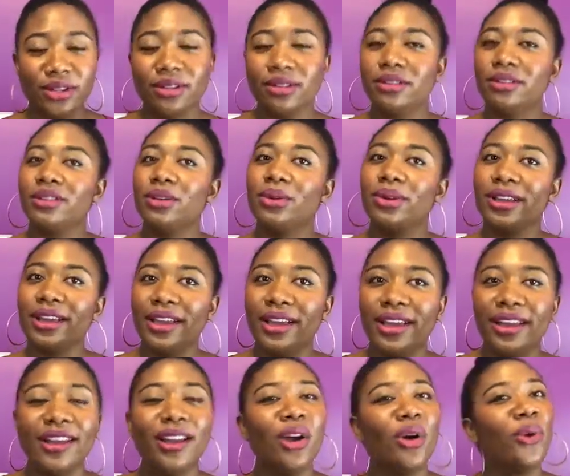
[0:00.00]
So
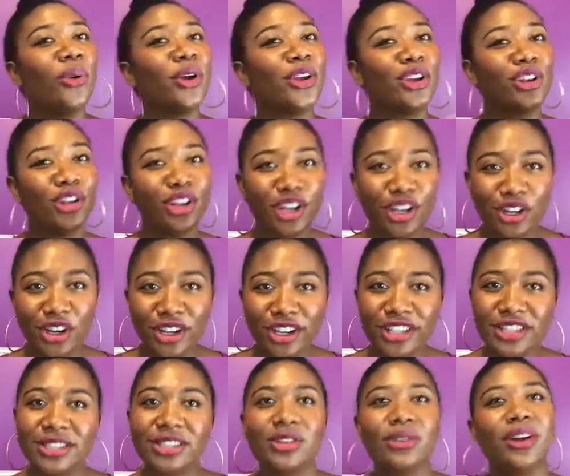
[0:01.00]
again, when you're looking on
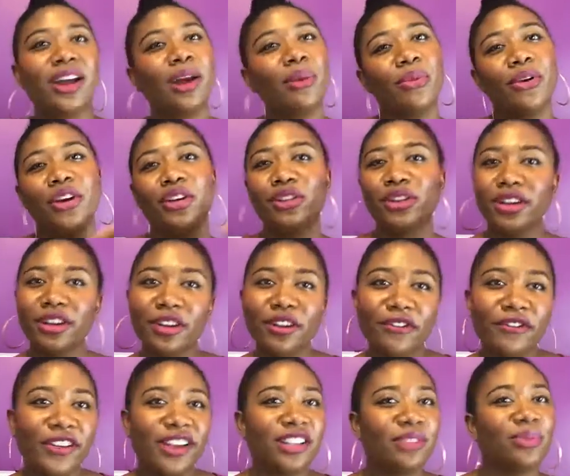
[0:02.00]
Instagram, when you're looking on
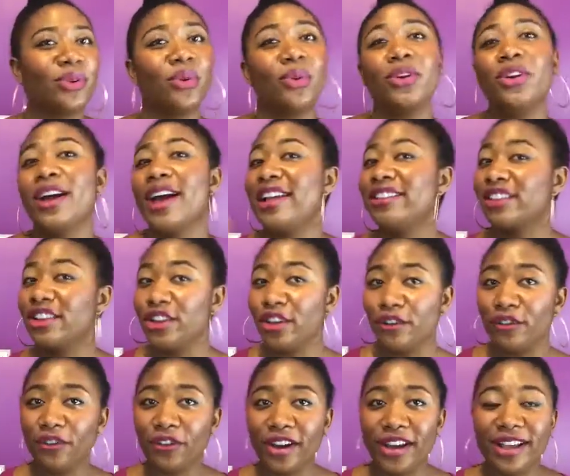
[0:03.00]
Facebook, when you're asking your
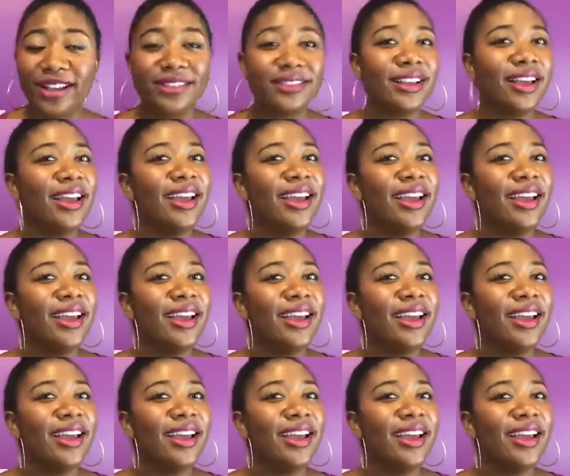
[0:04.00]
friends,